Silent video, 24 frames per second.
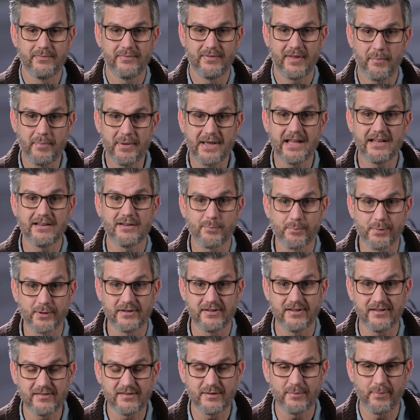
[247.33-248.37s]
They begin to
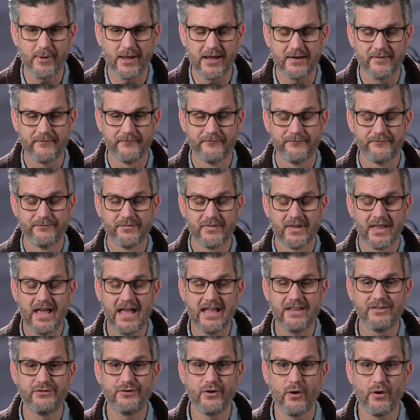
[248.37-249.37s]
participate. And